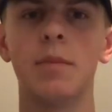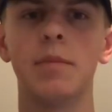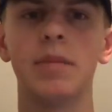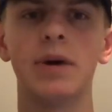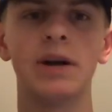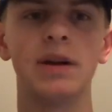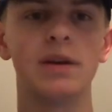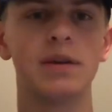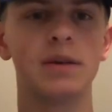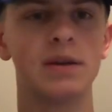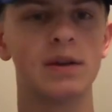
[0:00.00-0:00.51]

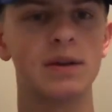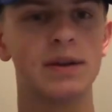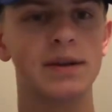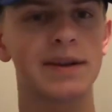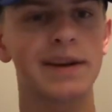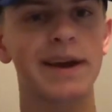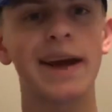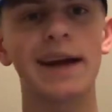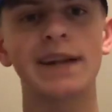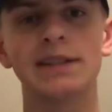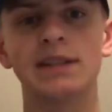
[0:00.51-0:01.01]
but
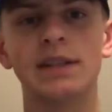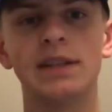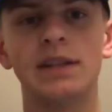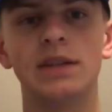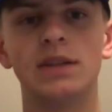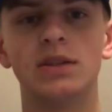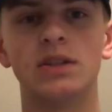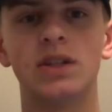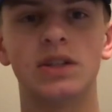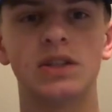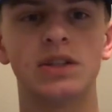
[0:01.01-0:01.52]
Gasly
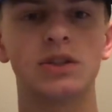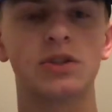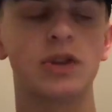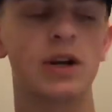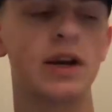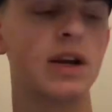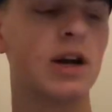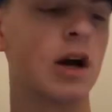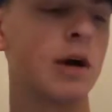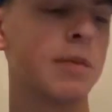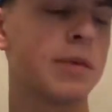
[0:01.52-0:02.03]
is just
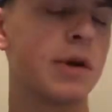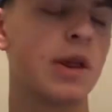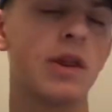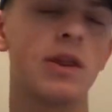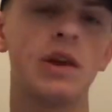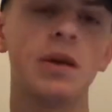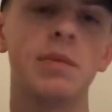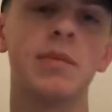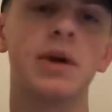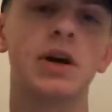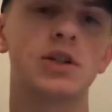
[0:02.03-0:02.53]
straight up
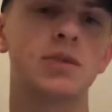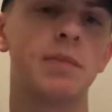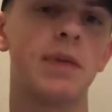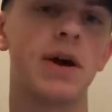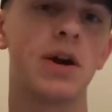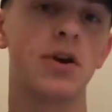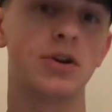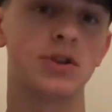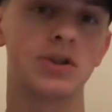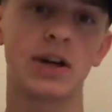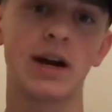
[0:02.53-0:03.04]
the much
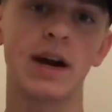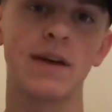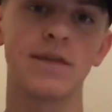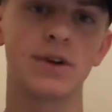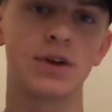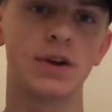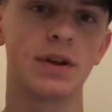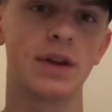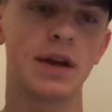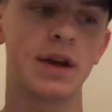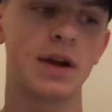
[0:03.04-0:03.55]
better
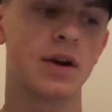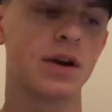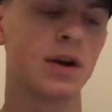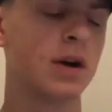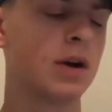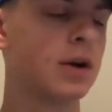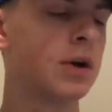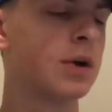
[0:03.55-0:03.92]
driver in there.